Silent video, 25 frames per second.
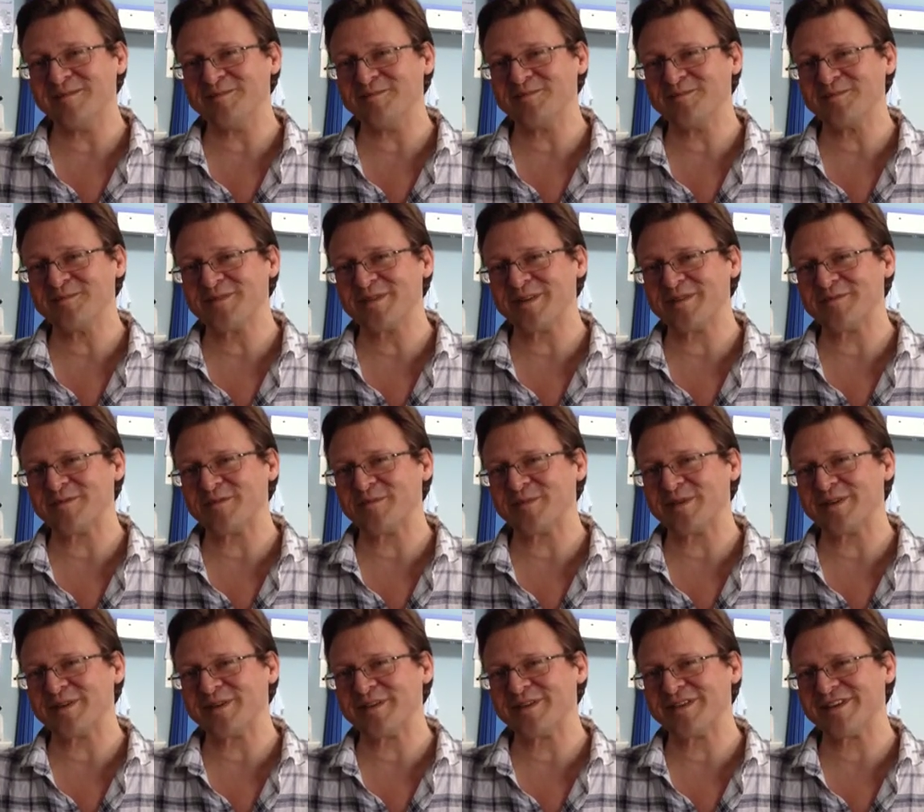It was a
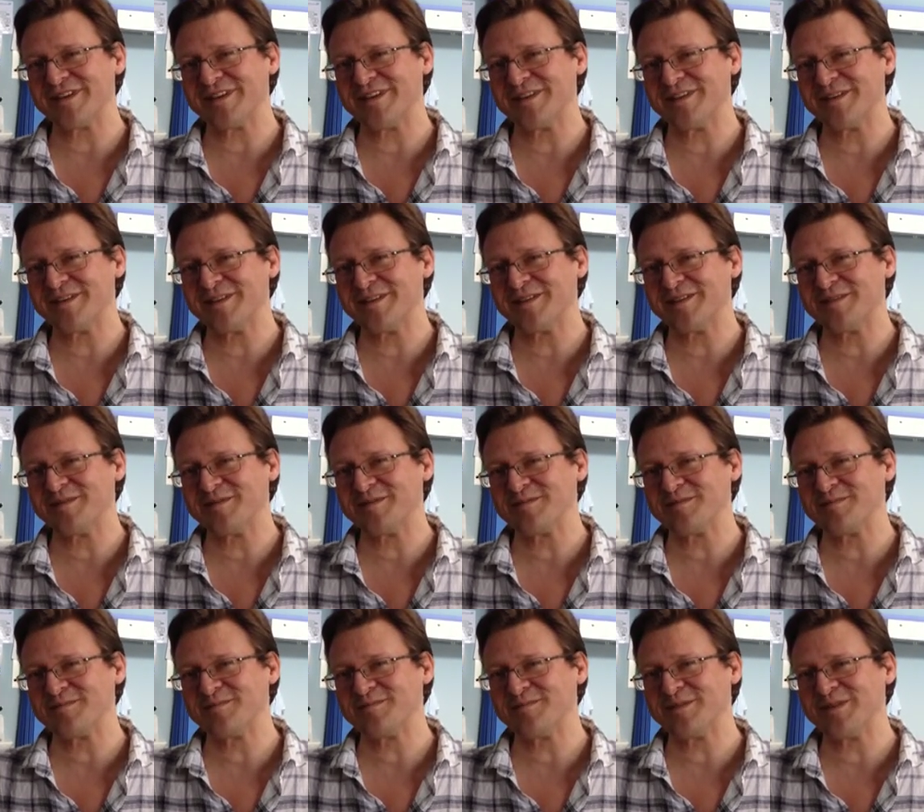bit
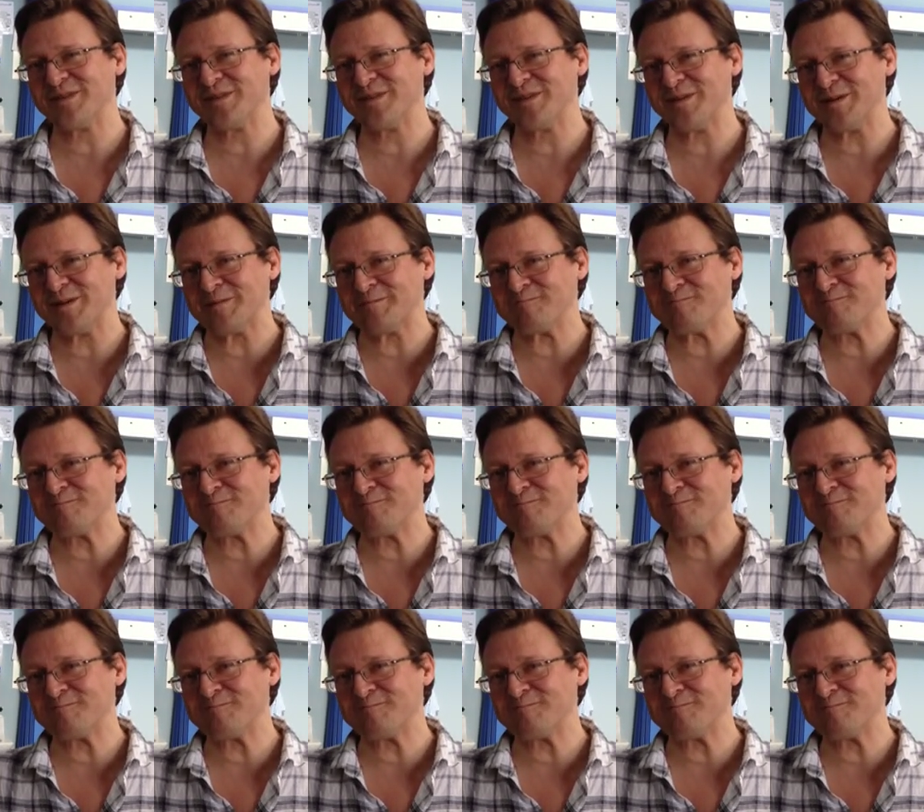annoying.